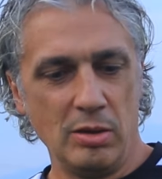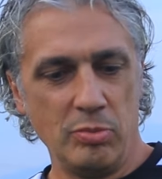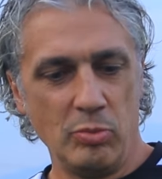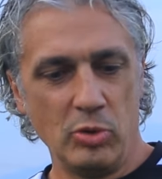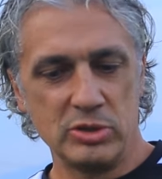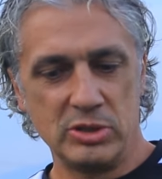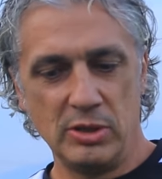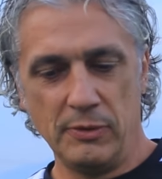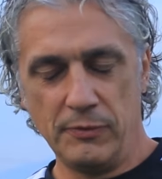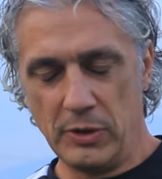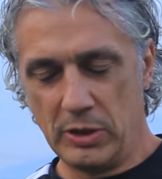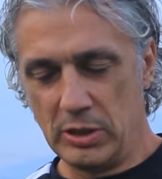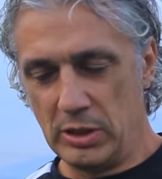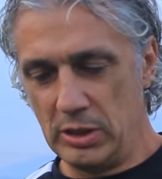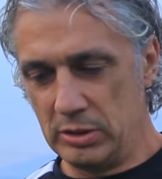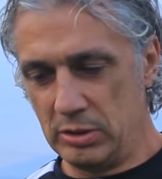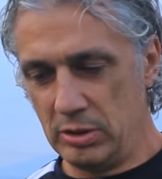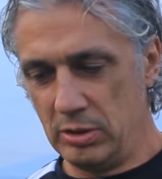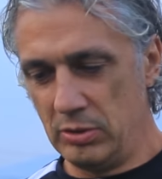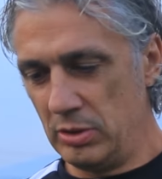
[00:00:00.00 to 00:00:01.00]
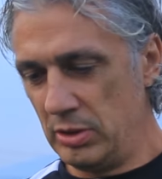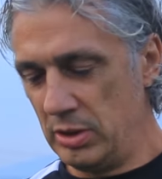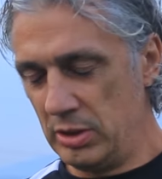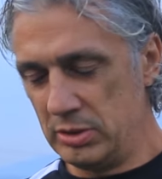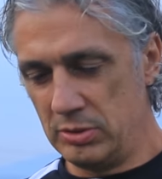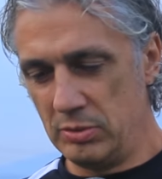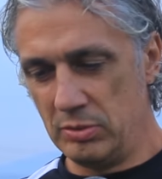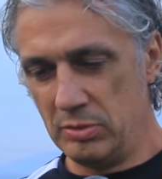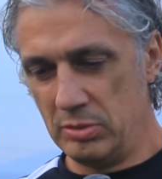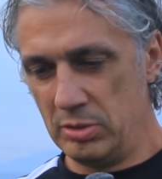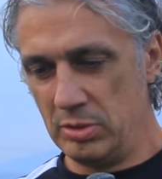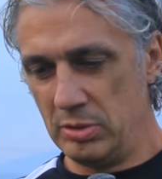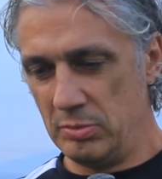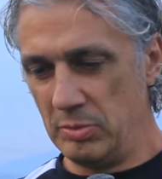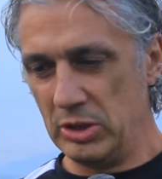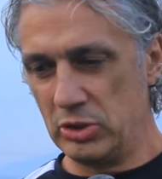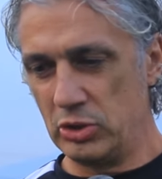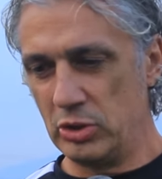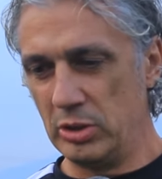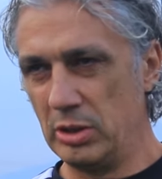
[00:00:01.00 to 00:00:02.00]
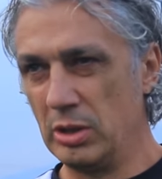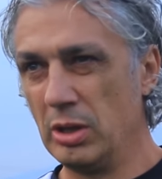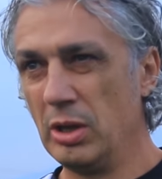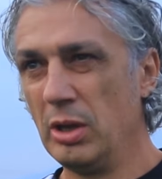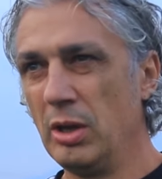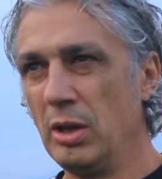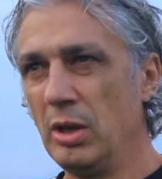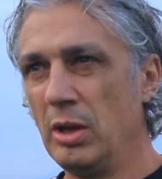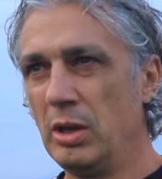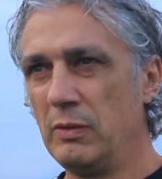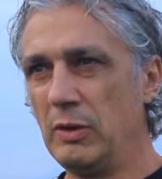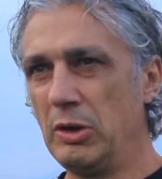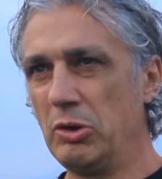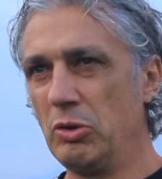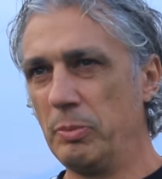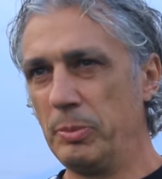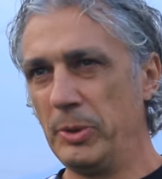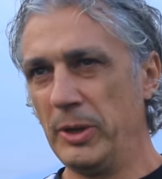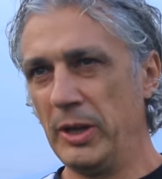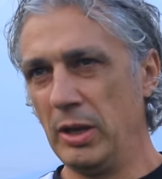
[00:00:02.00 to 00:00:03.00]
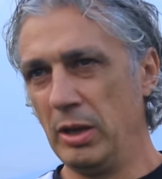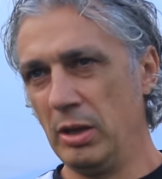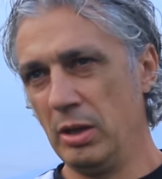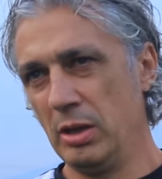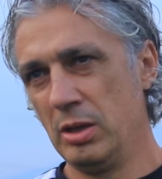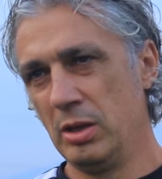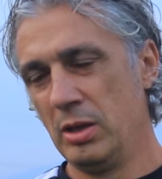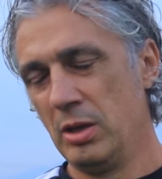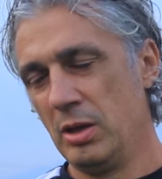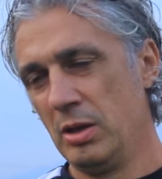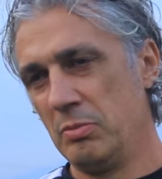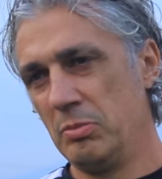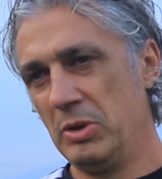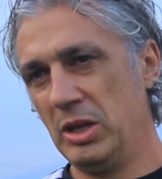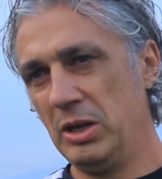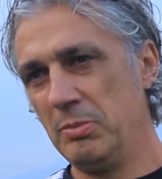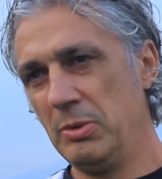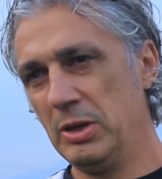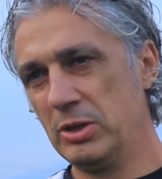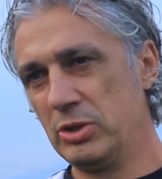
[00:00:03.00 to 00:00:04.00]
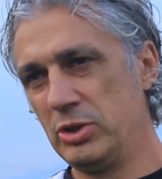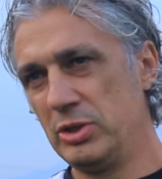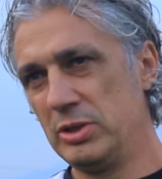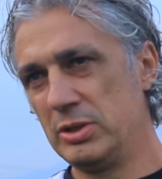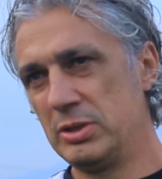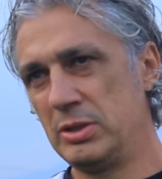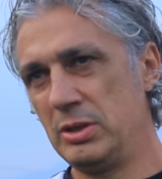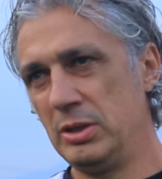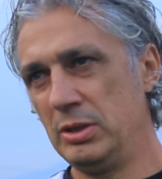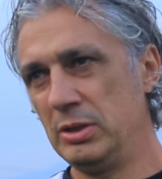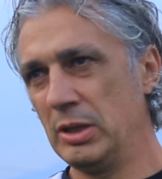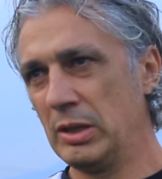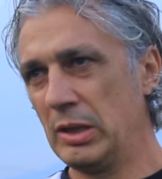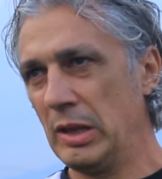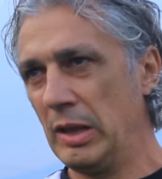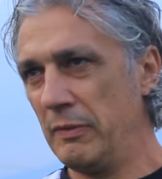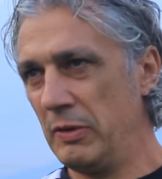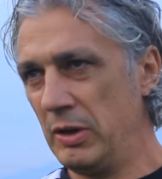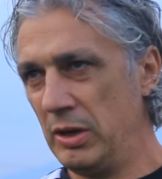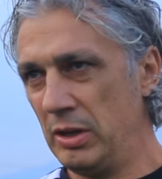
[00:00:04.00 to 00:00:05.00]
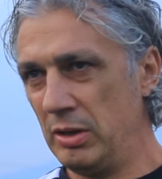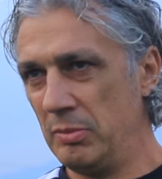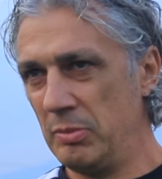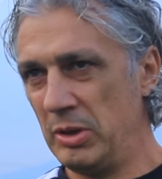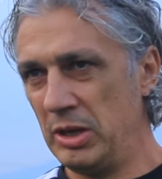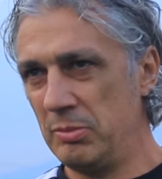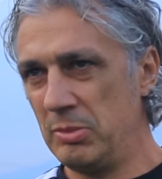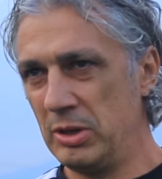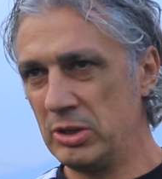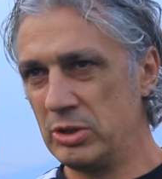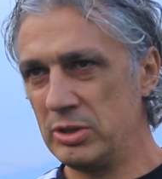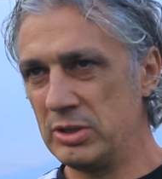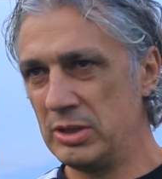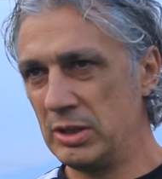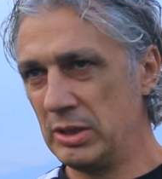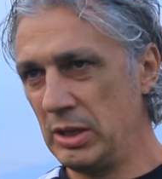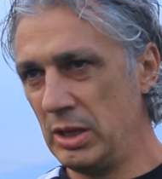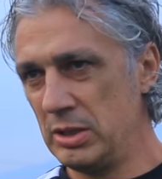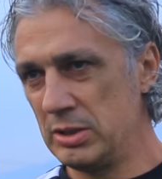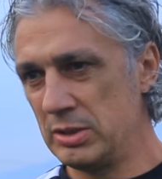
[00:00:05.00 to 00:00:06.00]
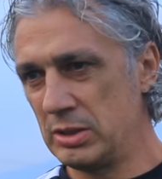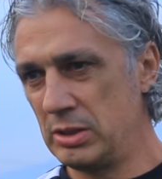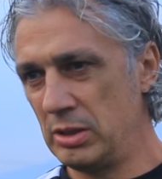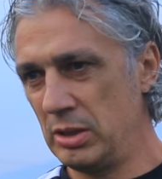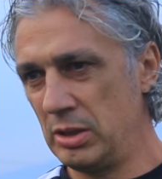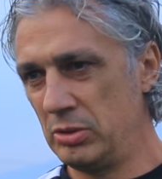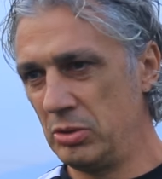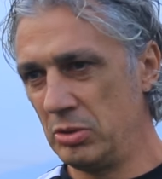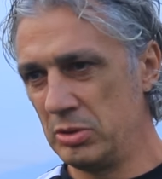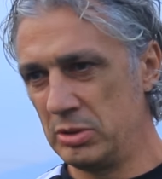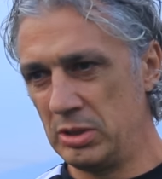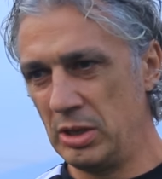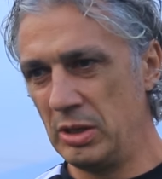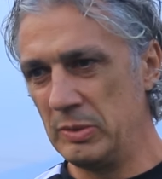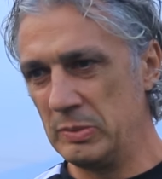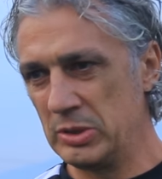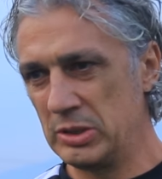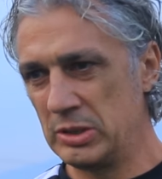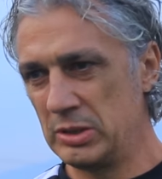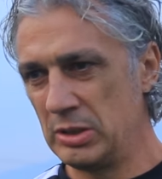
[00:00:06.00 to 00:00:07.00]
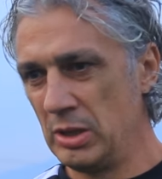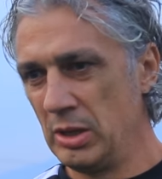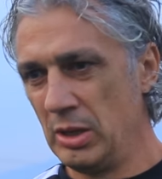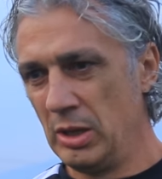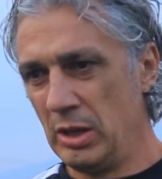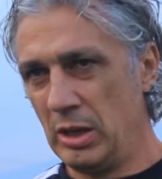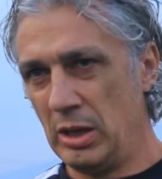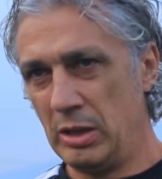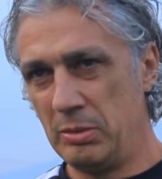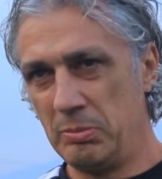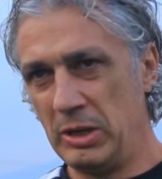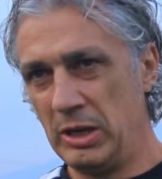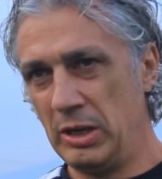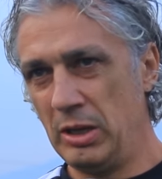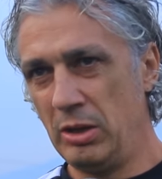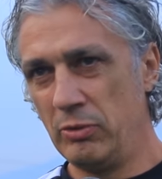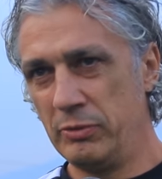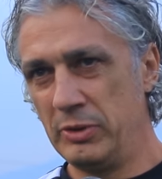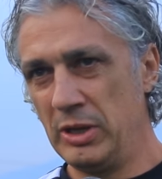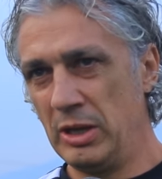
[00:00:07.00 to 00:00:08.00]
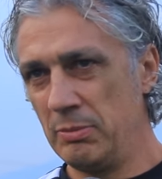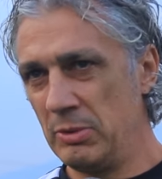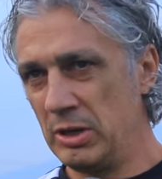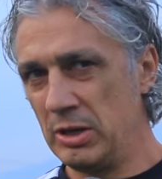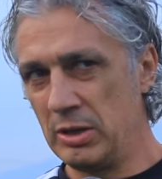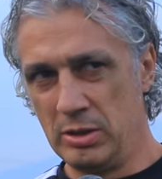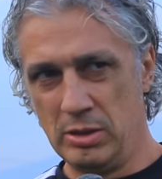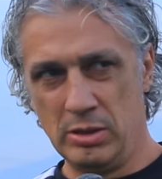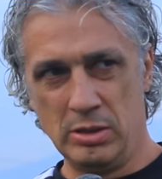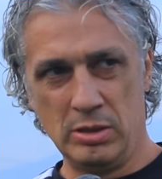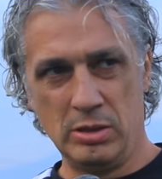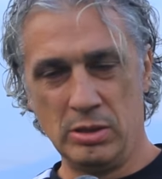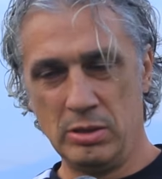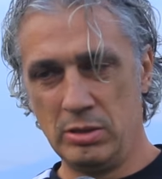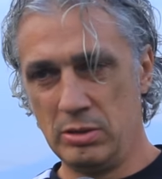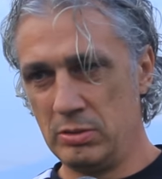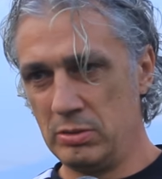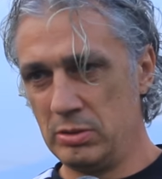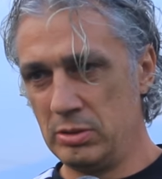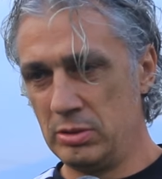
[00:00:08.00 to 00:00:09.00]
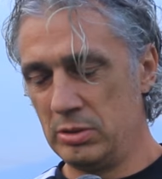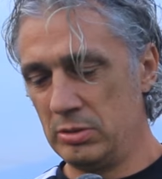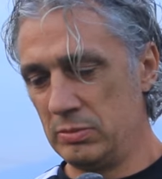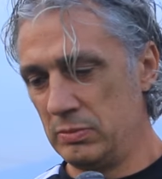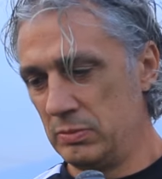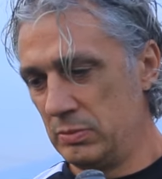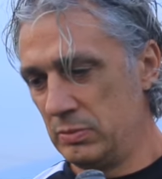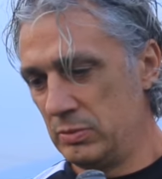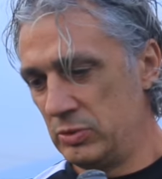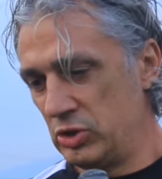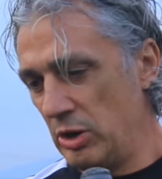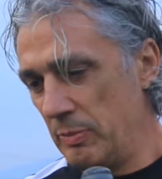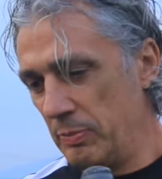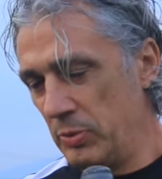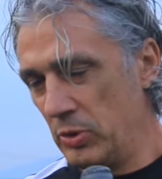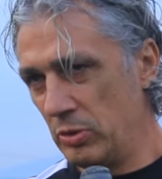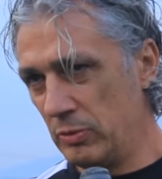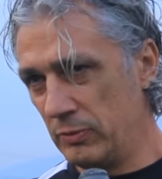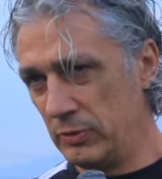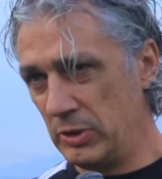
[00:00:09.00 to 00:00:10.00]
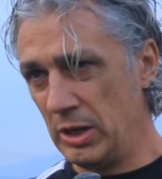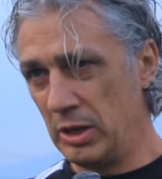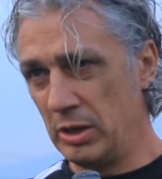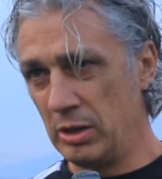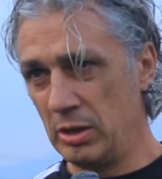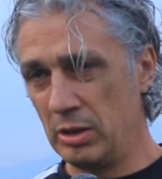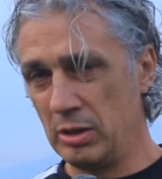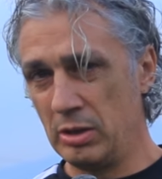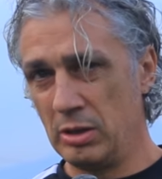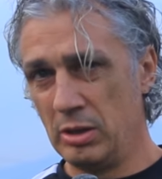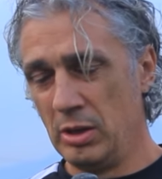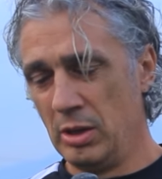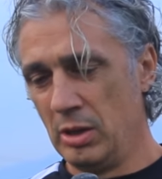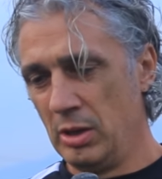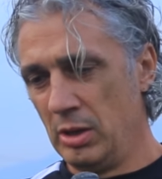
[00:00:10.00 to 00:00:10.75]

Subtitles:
most difficult, you know, as you mentioned, when you play many matches in that level, in many matches against those teams, and many of them are champion of their